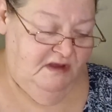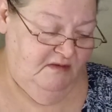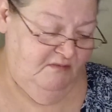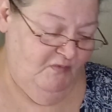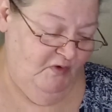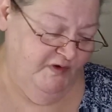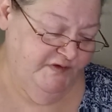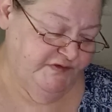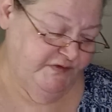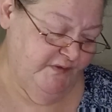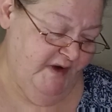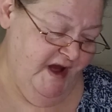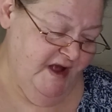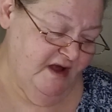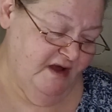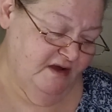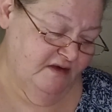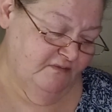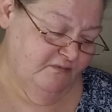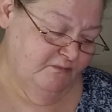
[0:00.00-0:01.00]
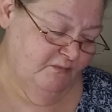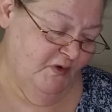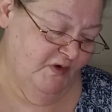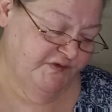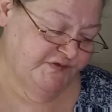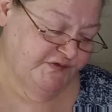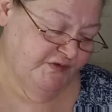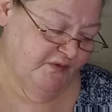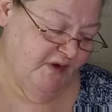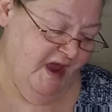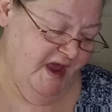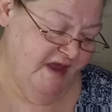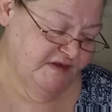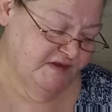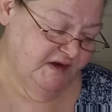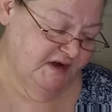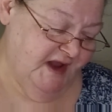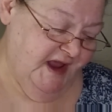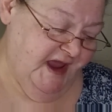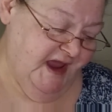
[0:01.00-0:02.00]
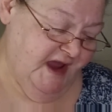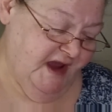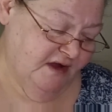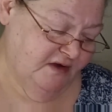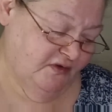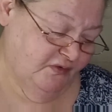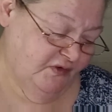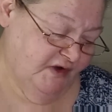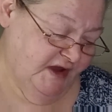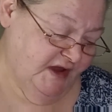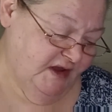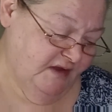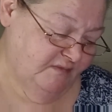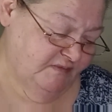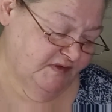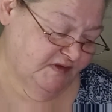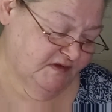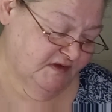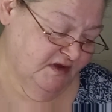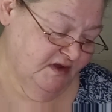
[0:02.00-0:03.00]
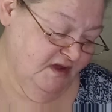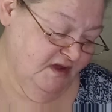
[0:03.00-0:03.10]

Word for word: moisturizing, moisturizing hand creams